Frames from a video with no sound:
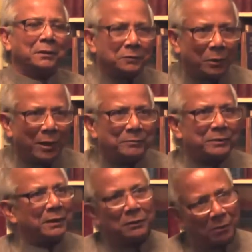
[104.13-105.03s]
So I'm
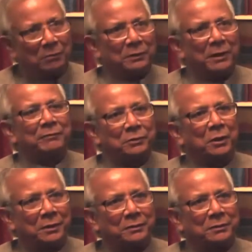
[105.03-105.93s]
saying, no, you have a
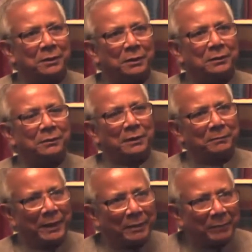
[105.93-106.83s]
choice. You can
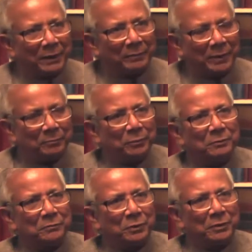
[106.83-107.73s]
make money by
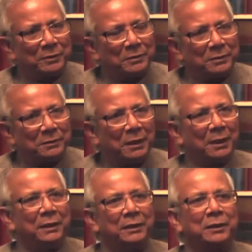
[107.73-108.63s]
doing business.
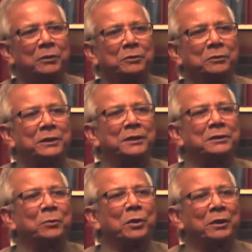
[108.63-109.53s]
You can also change
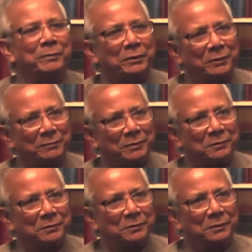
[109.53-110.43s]
the world by doing
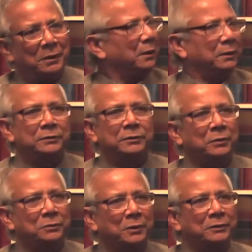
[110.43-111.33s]
business. It's
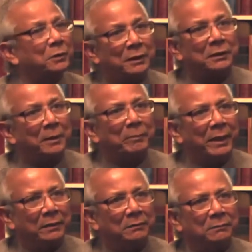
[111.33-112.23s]
your choice. You can
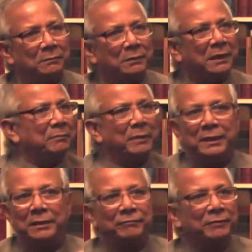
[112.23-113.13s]
combine. In
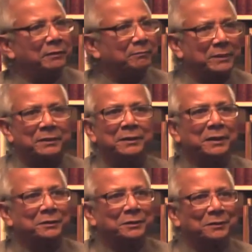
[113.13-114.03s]
many different
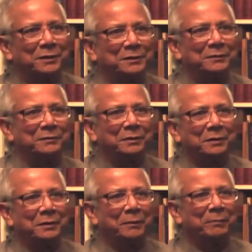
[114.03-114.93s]
percentages you can
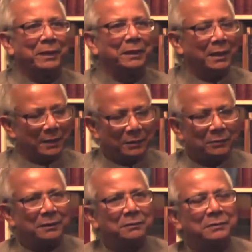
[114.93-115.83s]
combine. You
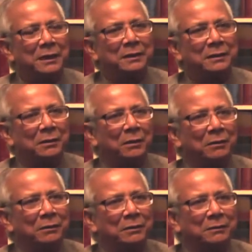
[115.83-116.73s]
can run
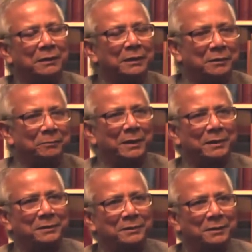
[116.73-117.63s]
all your
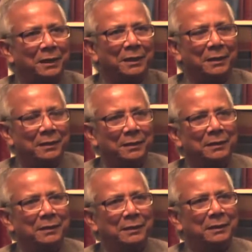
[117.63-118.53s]
enterprises uh,
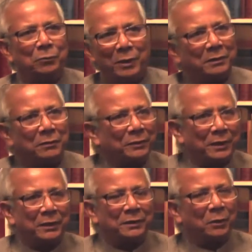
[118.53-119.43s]
in one or
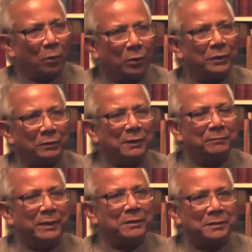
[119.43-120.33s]
the other, or you can
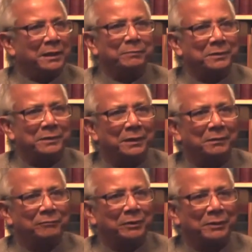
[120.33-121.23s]
mix ten percent
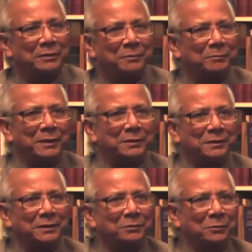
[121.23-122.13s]
of your
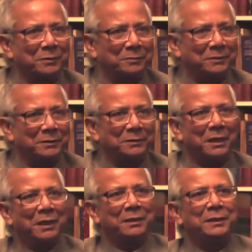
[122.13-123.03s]
enterprises as social business,
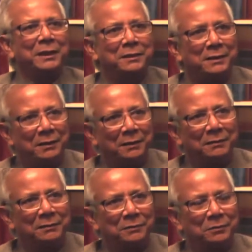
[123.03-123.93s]
ninety
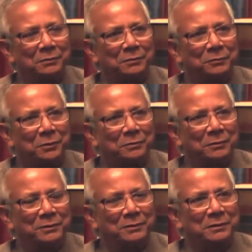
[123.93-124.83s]
on social, social
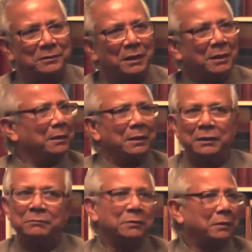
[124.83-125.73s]
business,
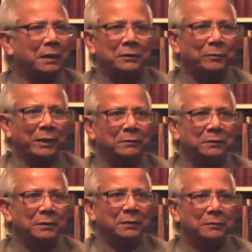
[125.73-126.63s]
and other ways
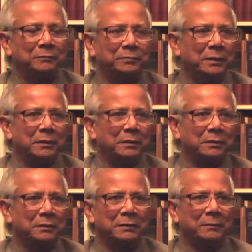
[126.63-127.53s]

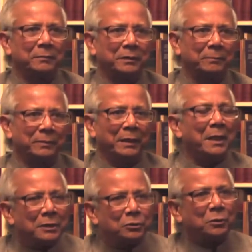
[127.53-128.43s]
uh, com combine.
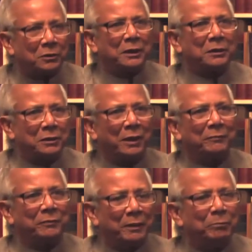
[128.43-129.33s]
So that you
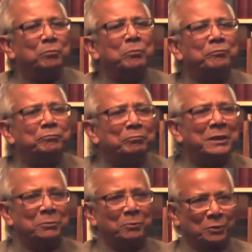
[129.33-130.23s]
have m
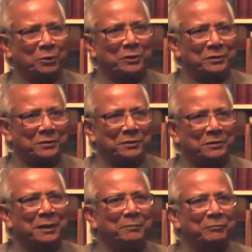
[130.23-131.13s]
much more choices
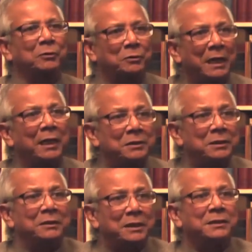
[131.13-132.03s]
than before. I'd
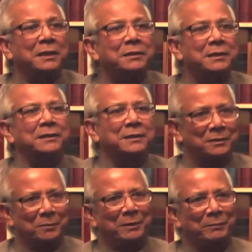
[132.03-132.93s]
say this is the
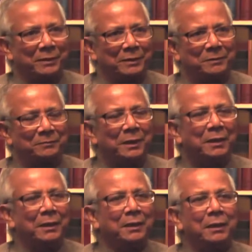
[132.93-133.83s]
essence of capitalism.
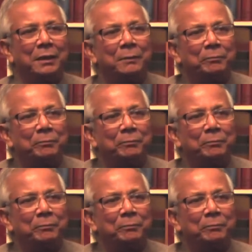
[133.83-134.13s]
Uh,